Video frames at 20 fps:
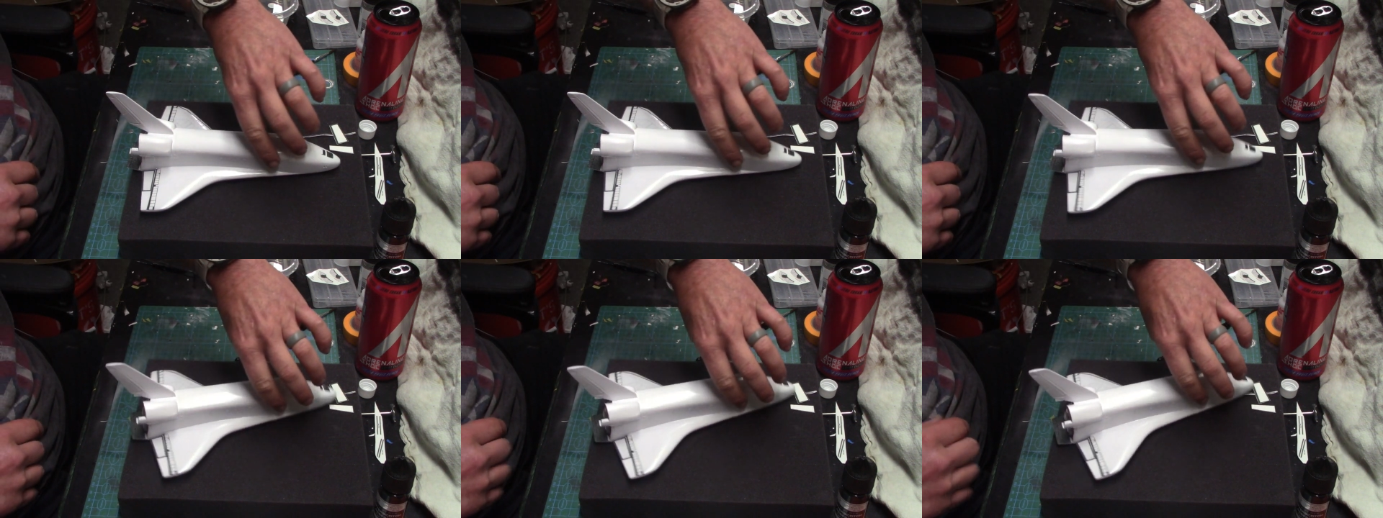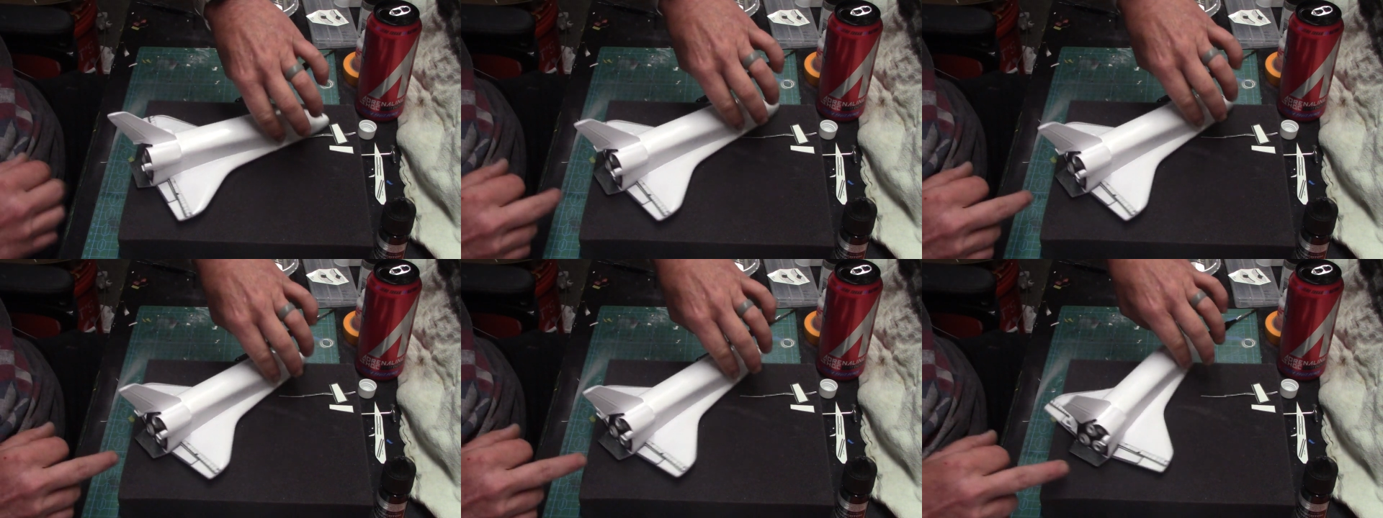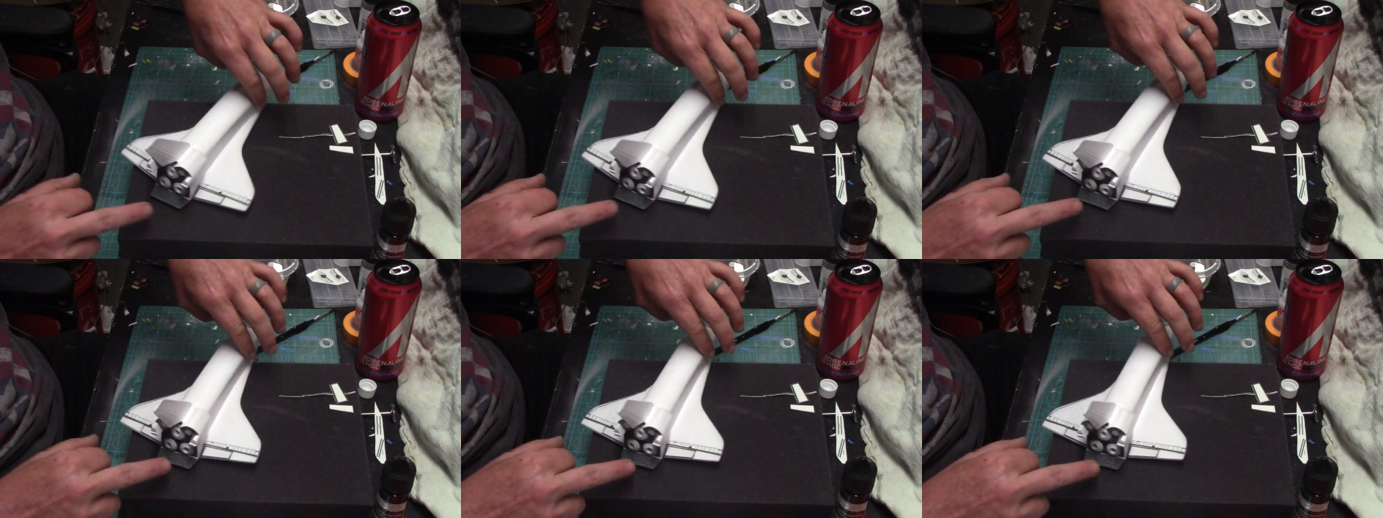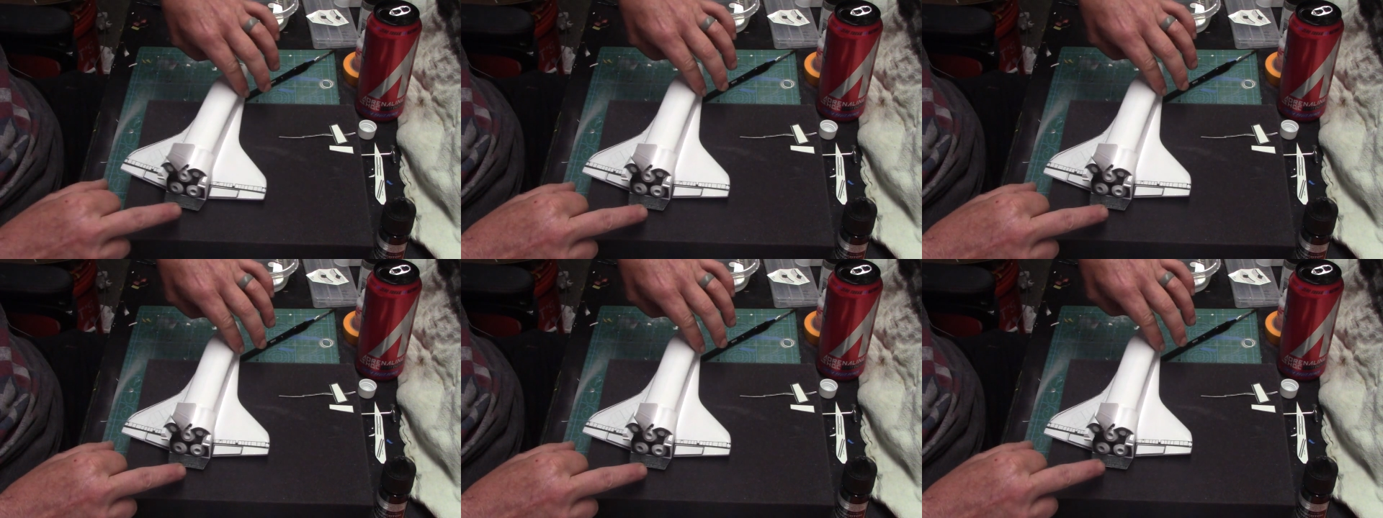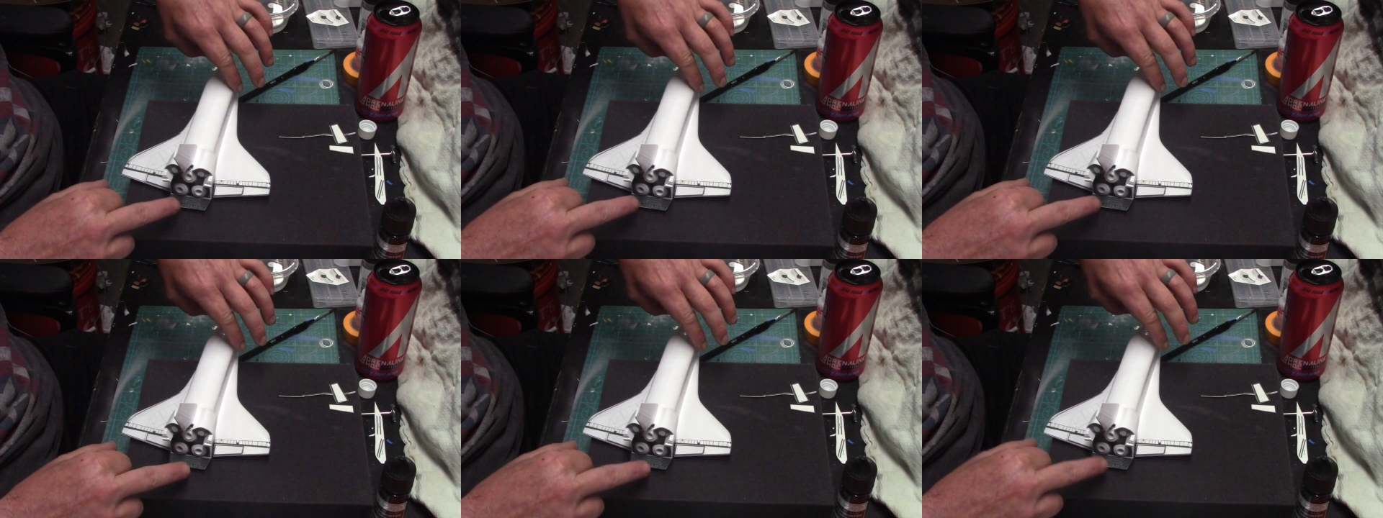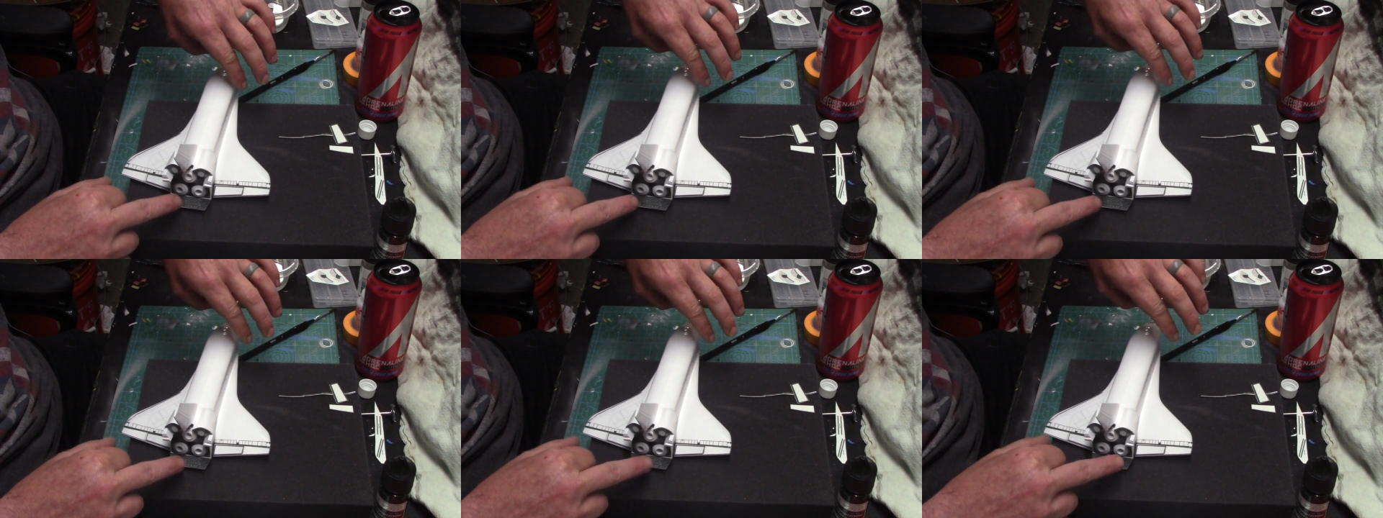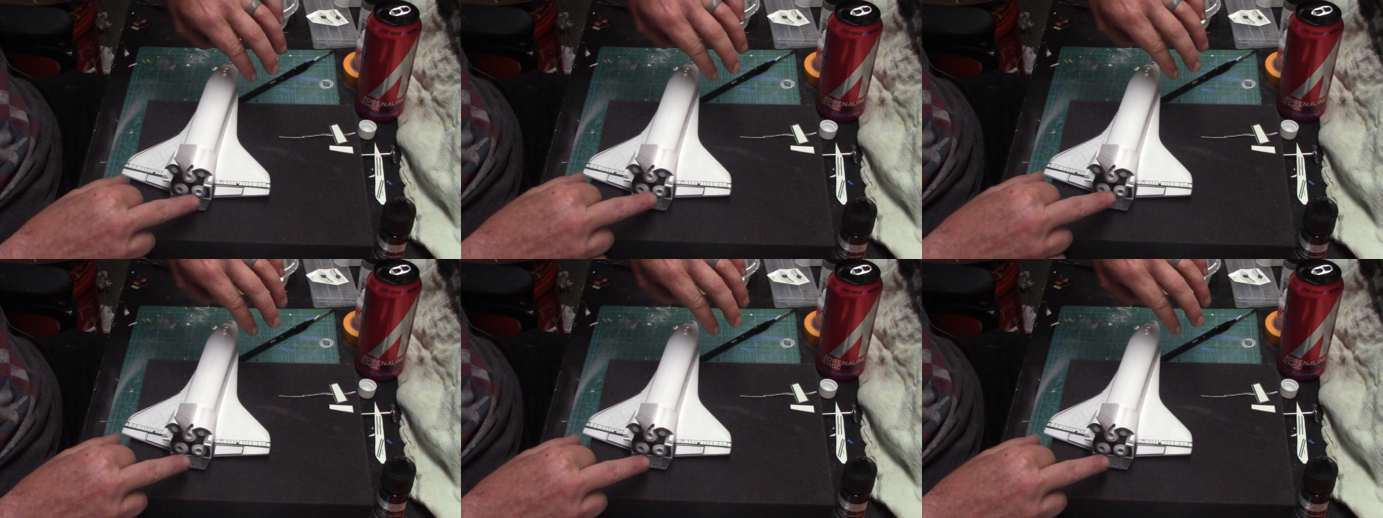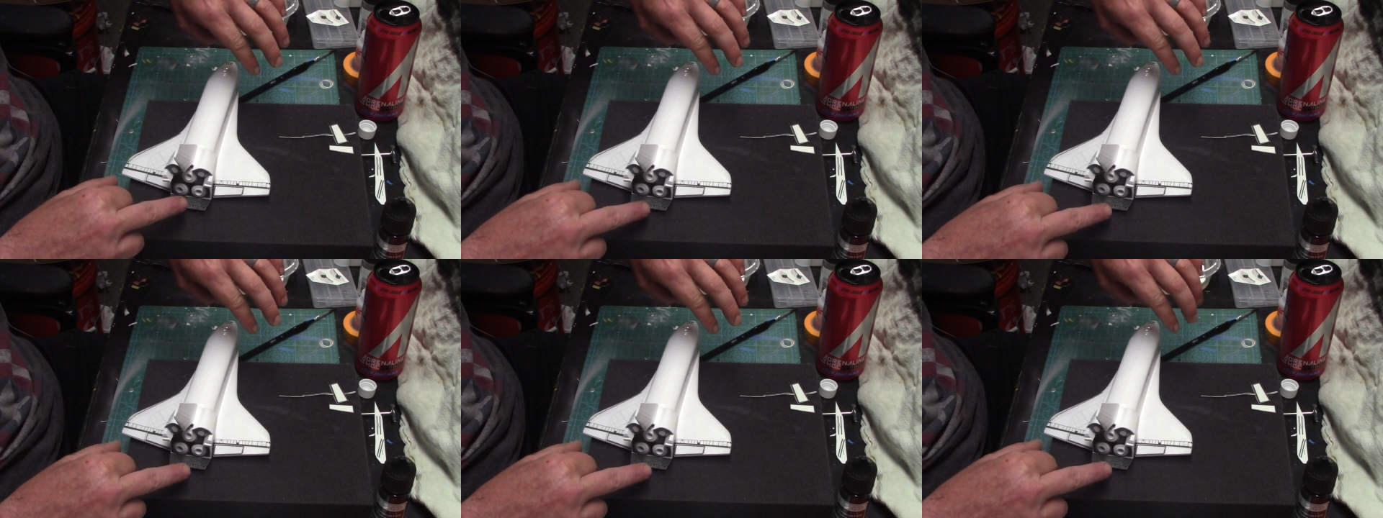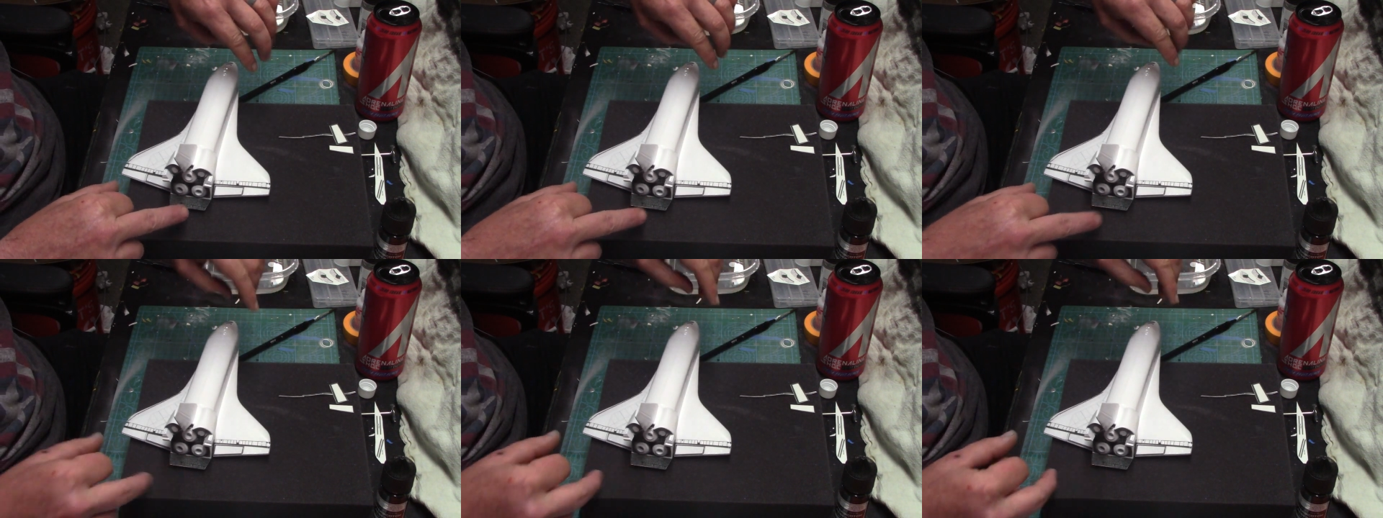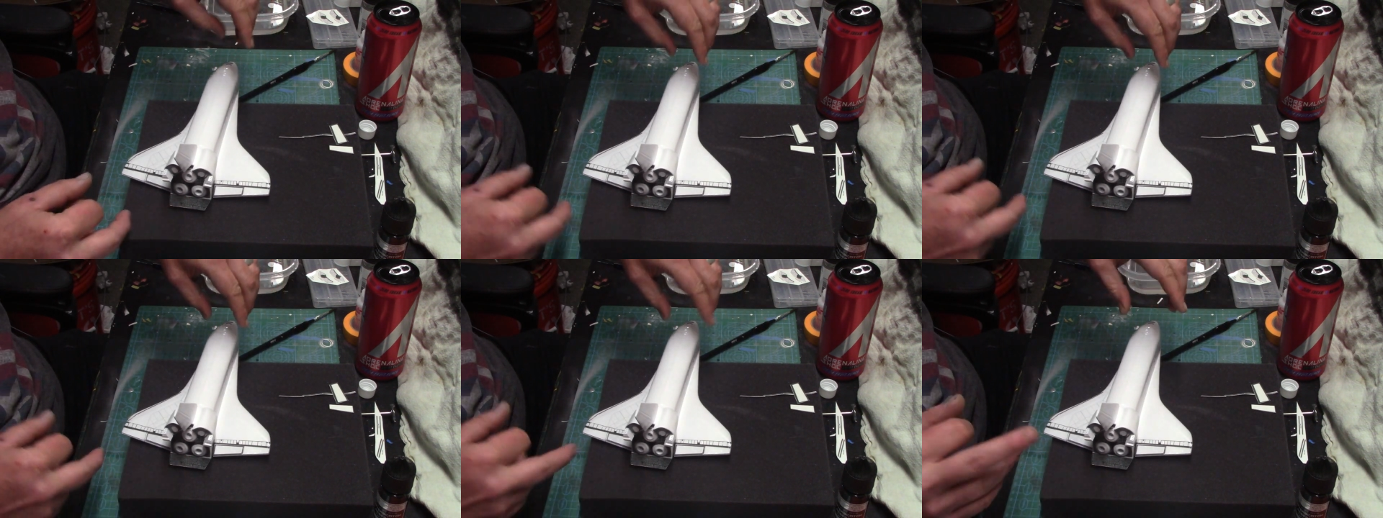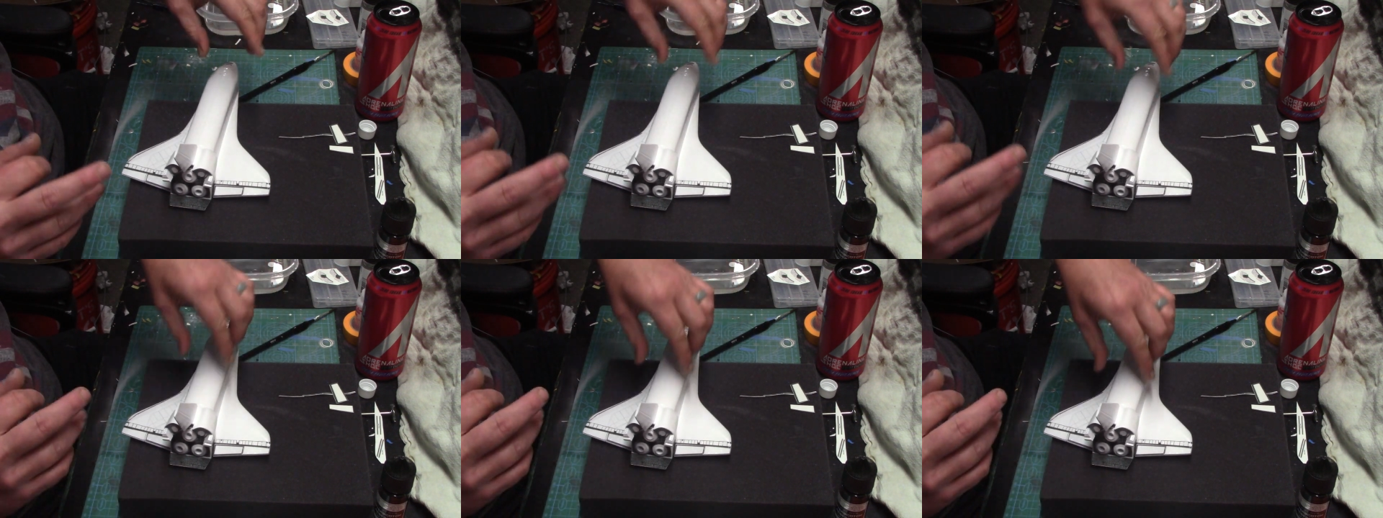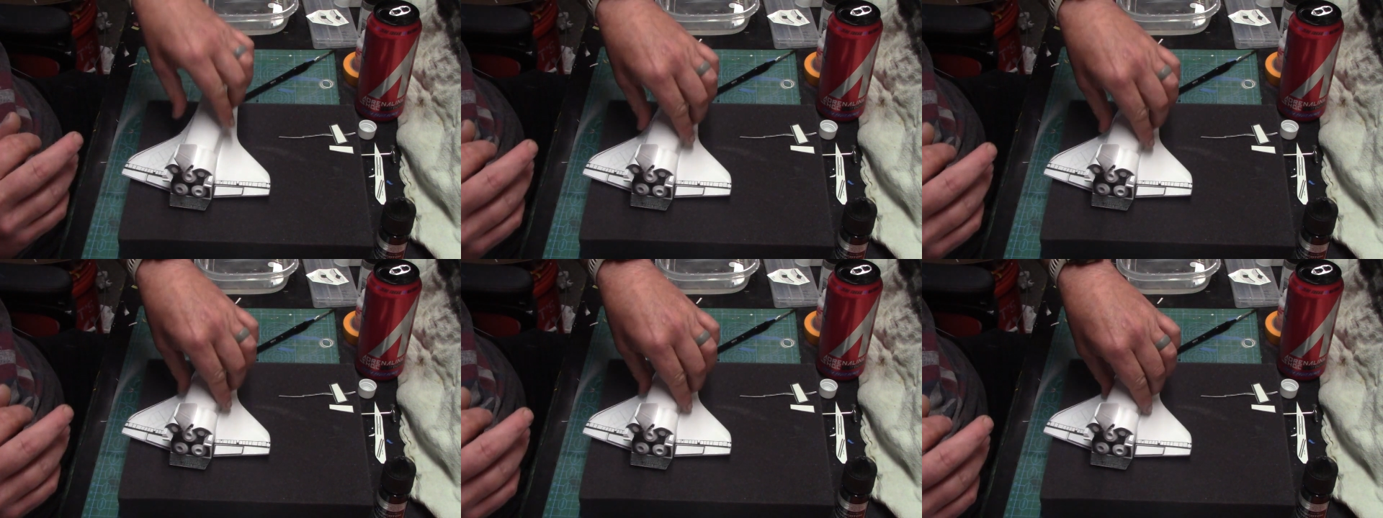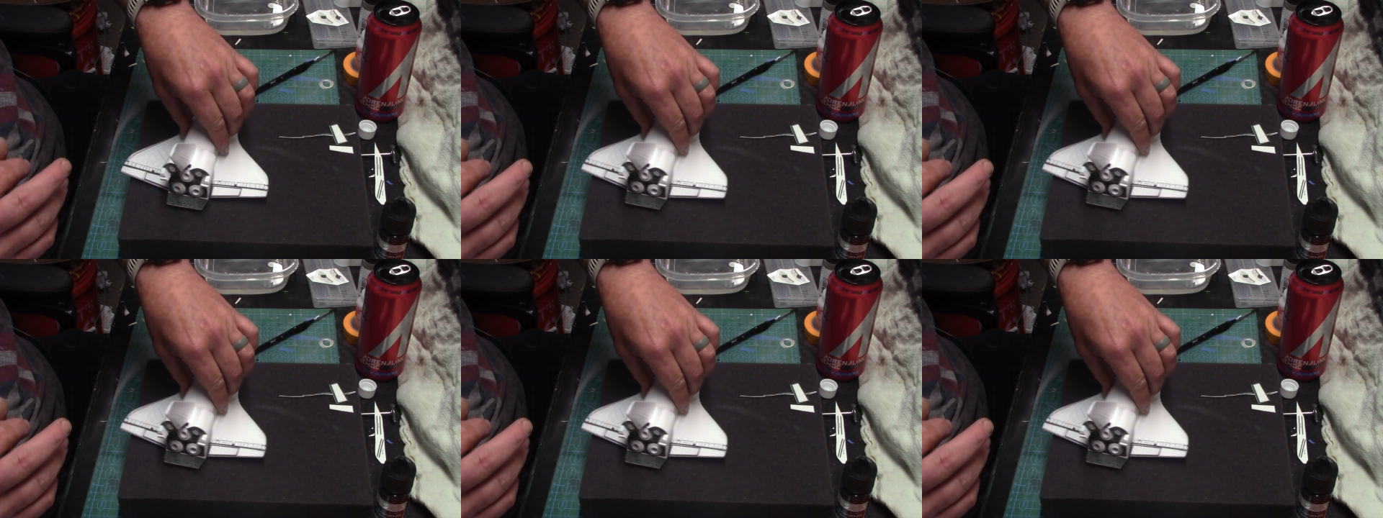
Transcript: No face is visible, so there are no lips to read.